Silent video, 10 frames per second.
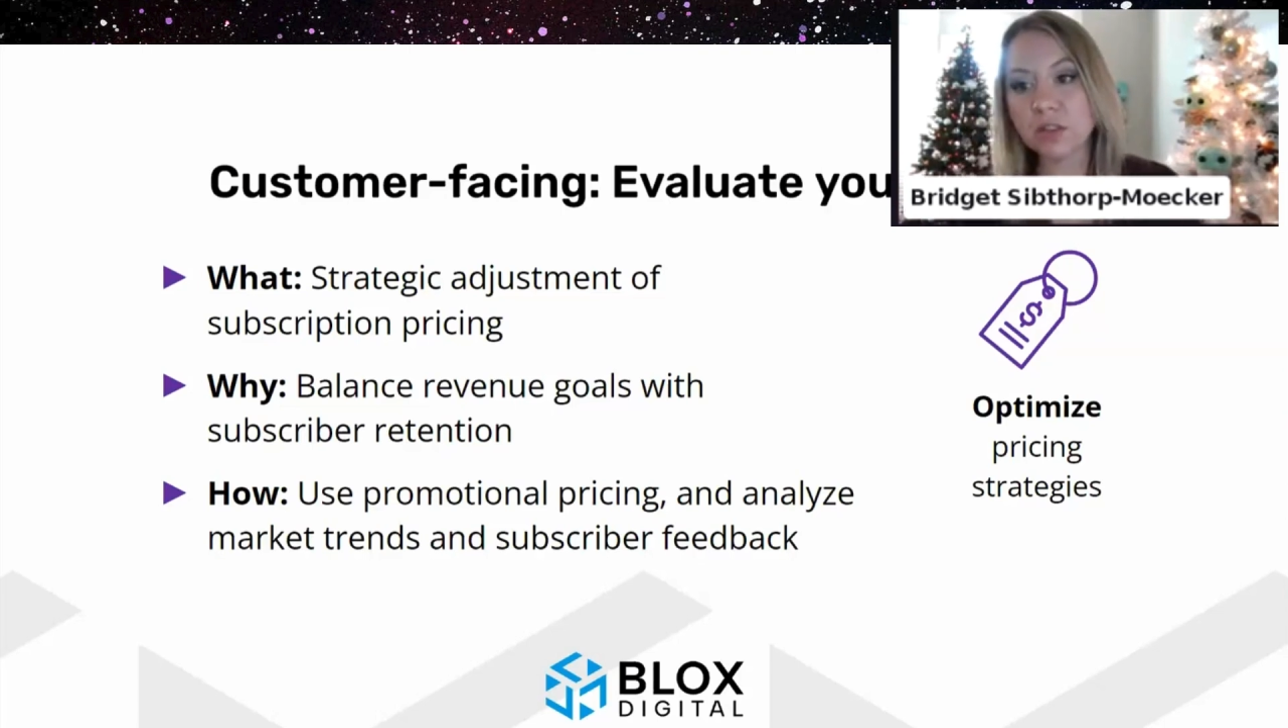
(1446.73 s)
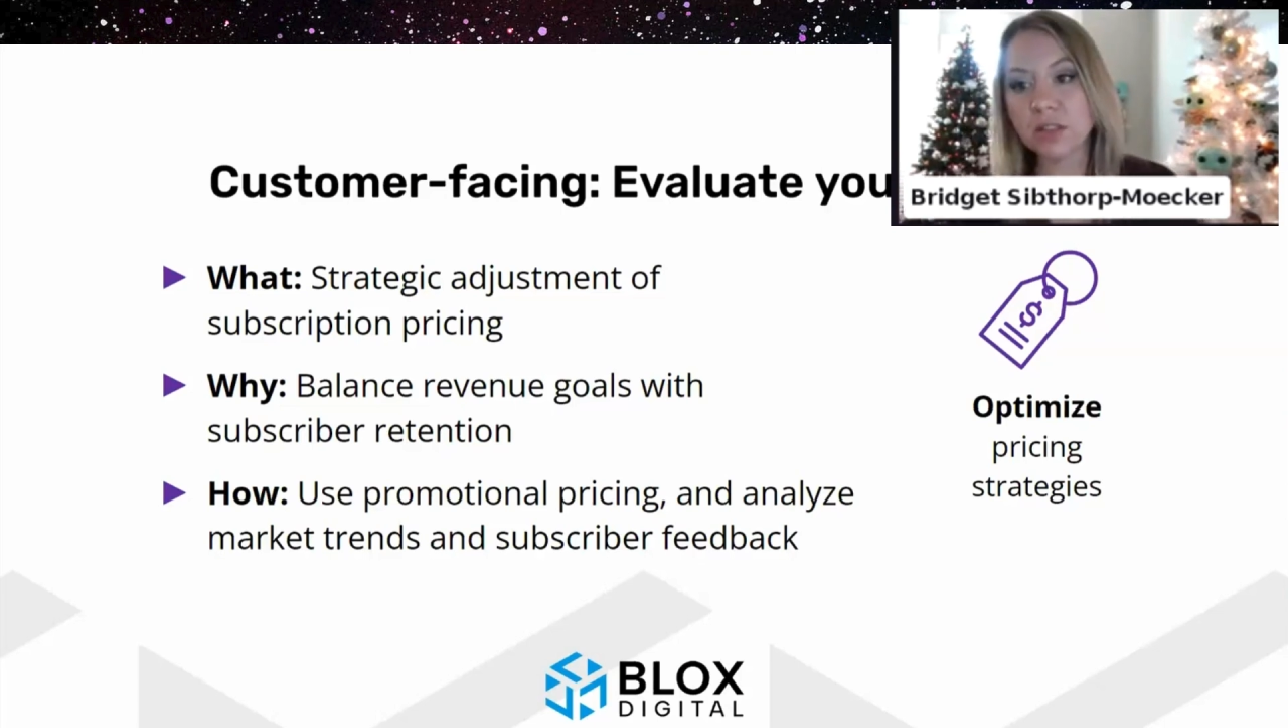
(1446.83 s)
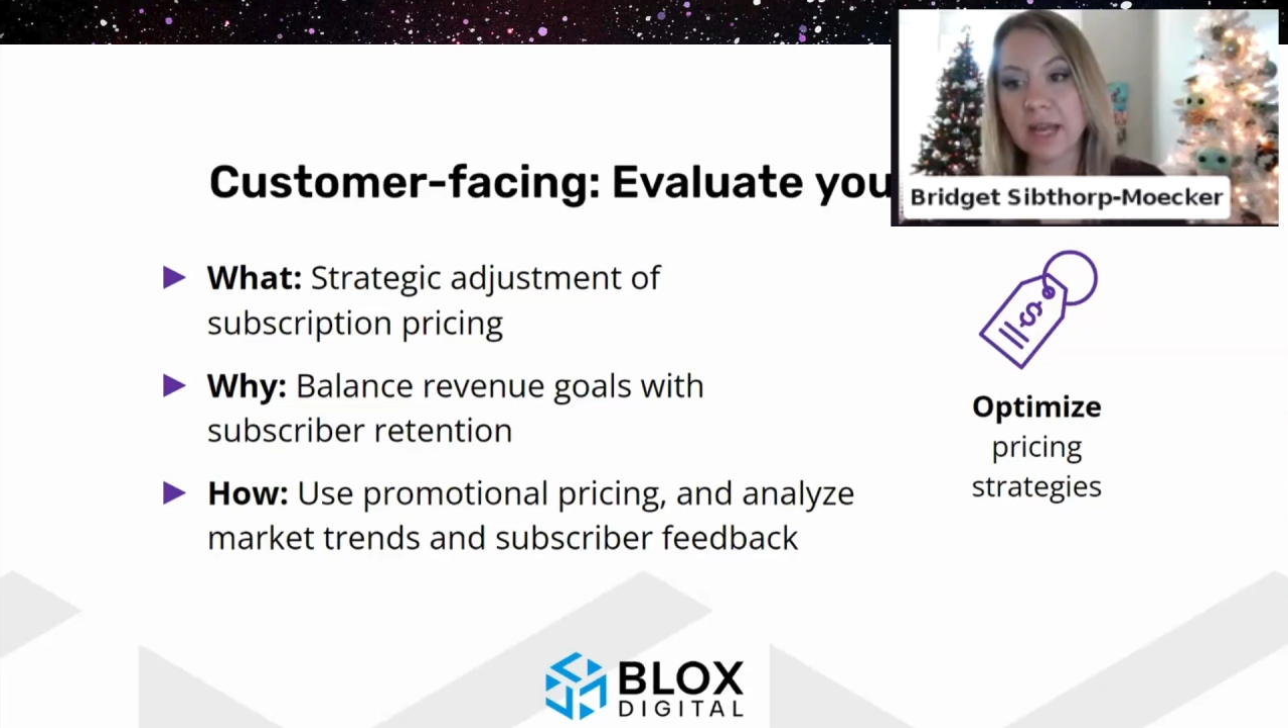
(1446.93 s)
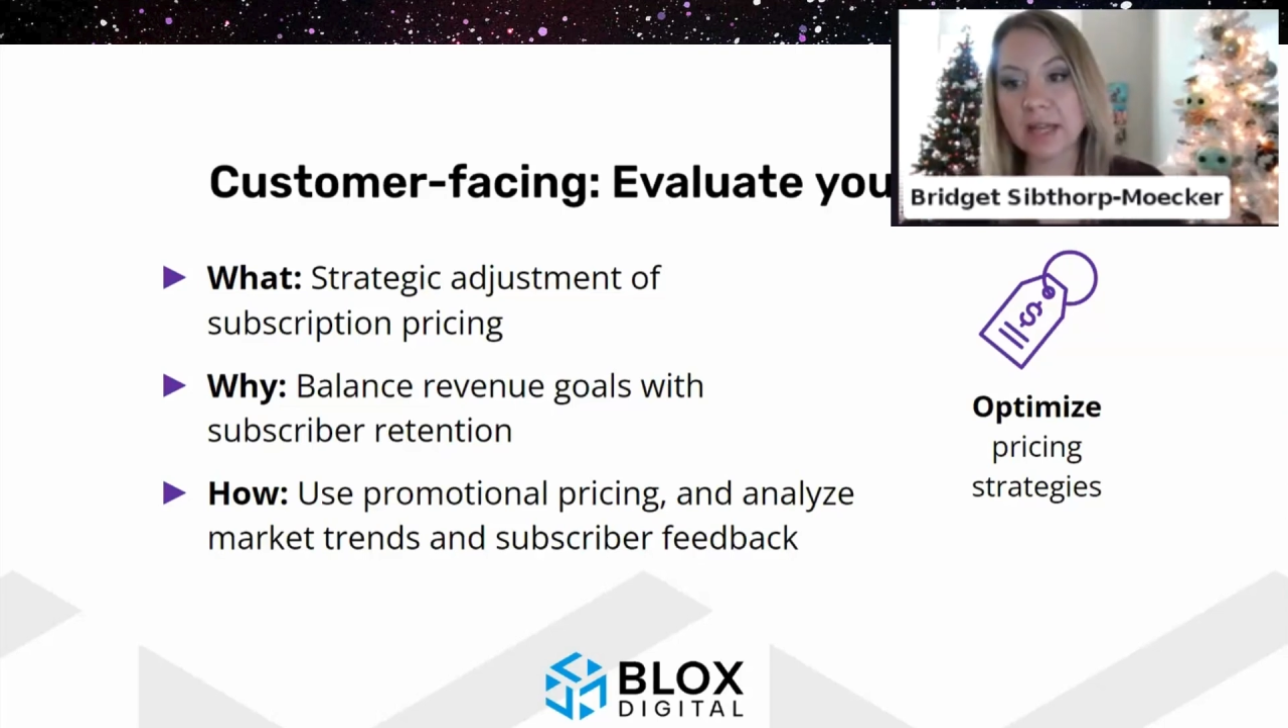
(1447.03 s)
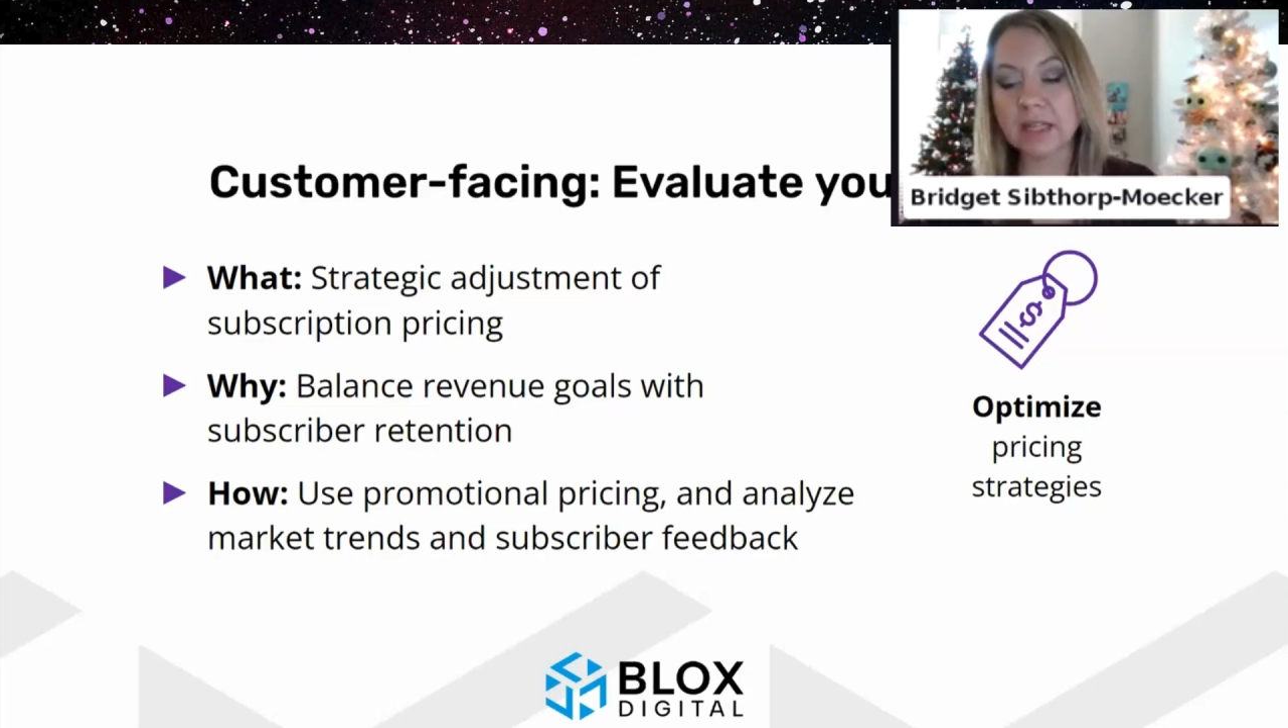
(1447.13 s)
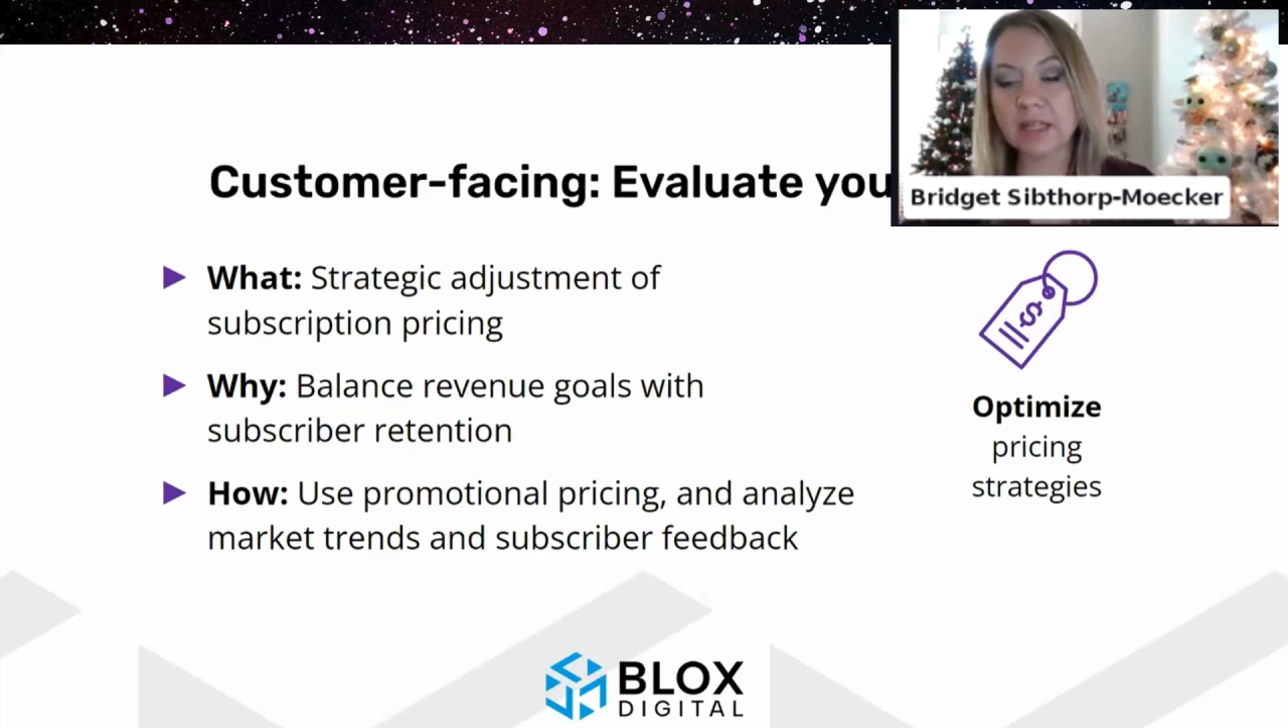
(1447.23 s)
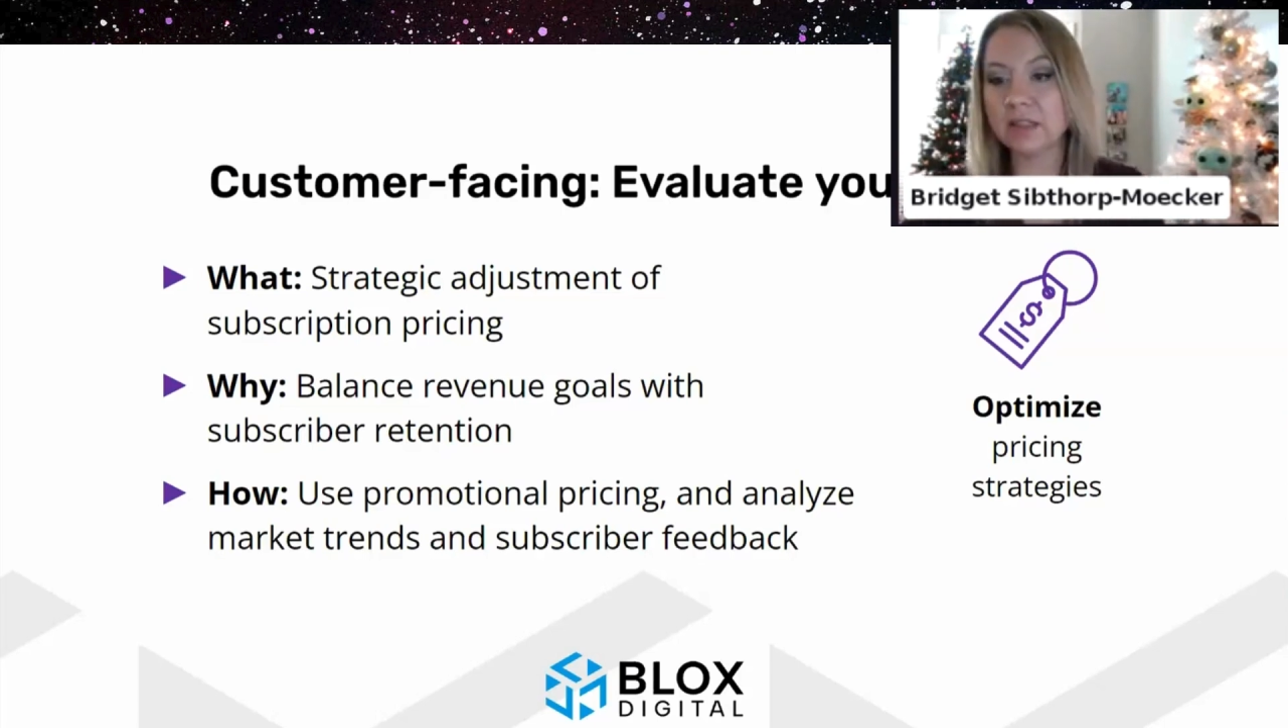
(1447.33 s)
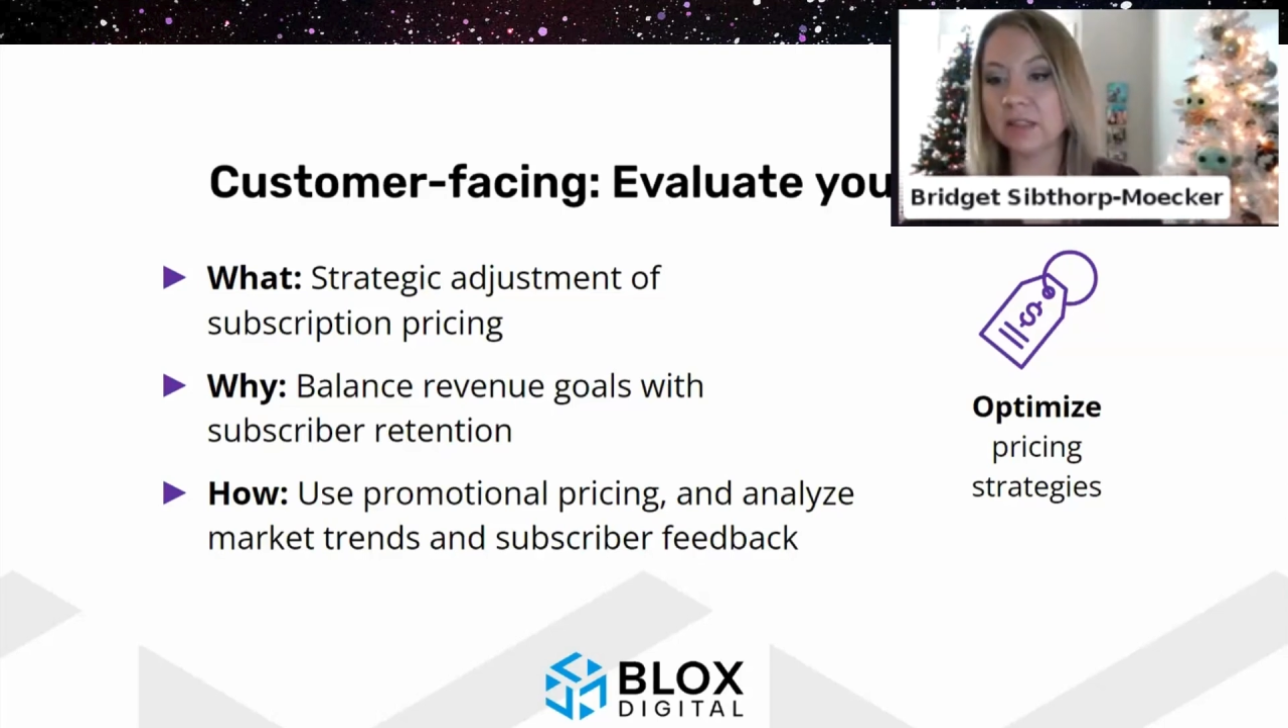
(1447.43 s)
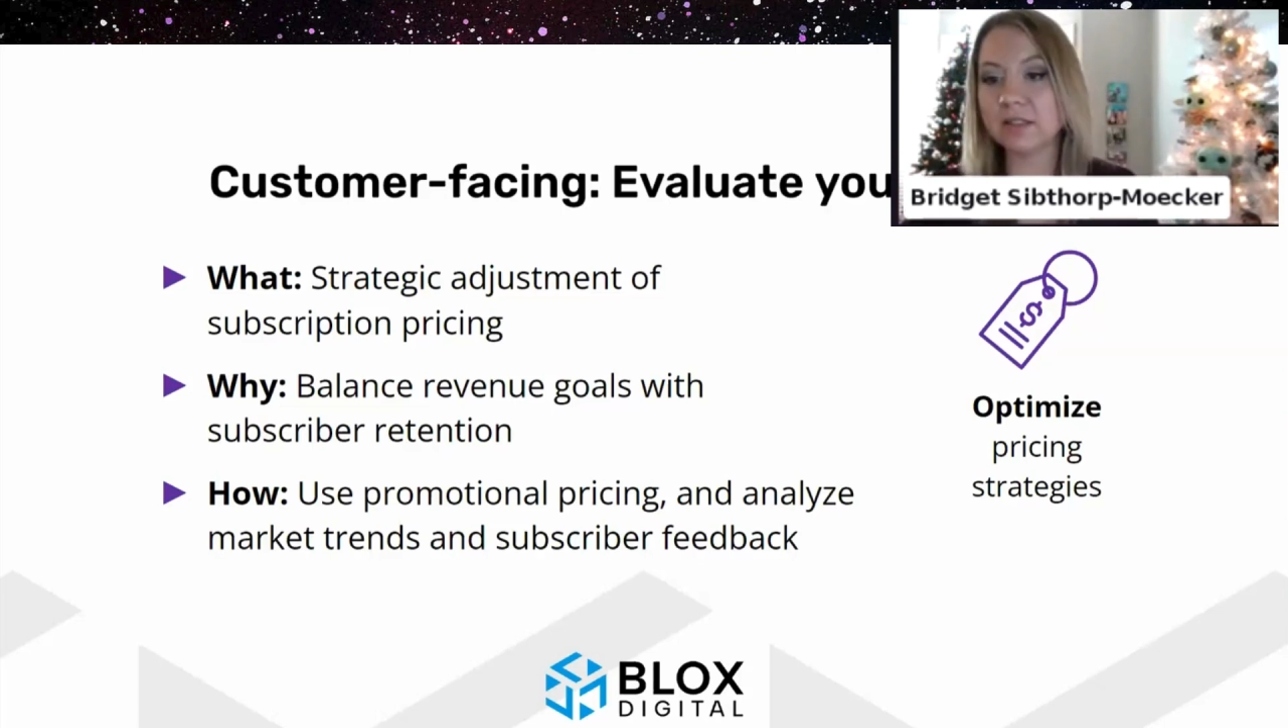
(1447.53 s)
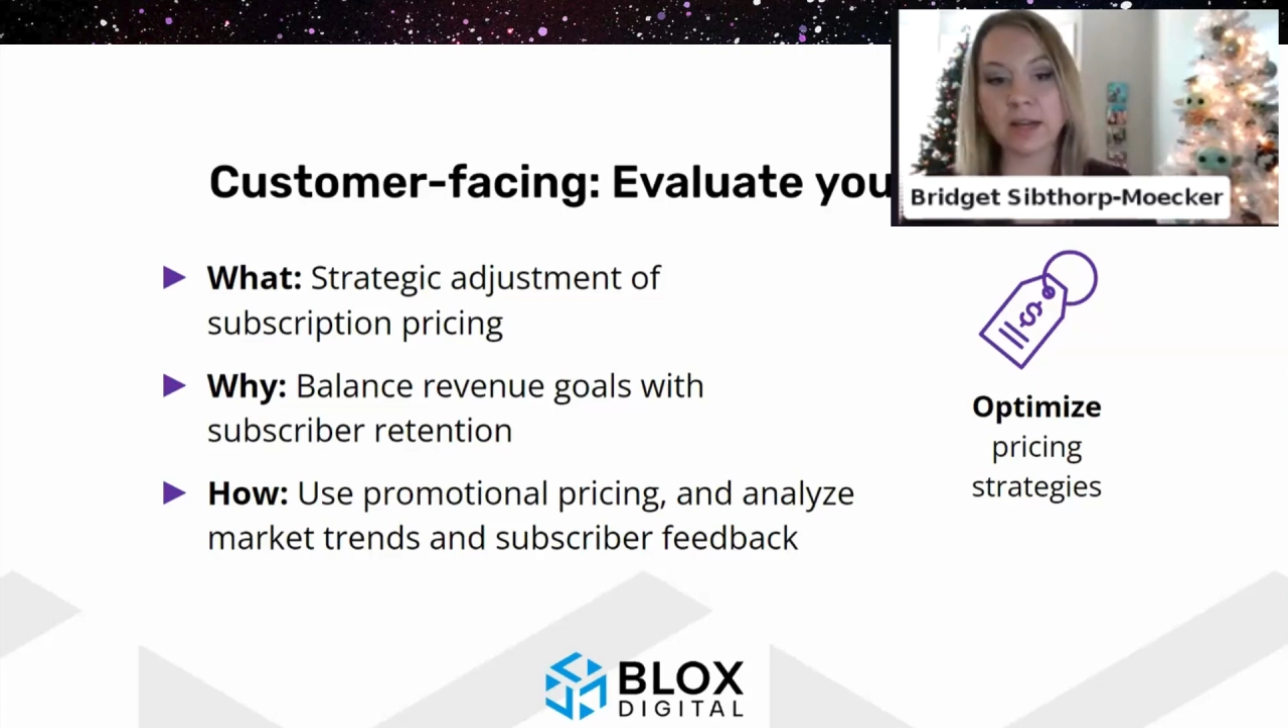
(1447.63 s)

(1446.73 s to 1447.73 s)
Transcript: that is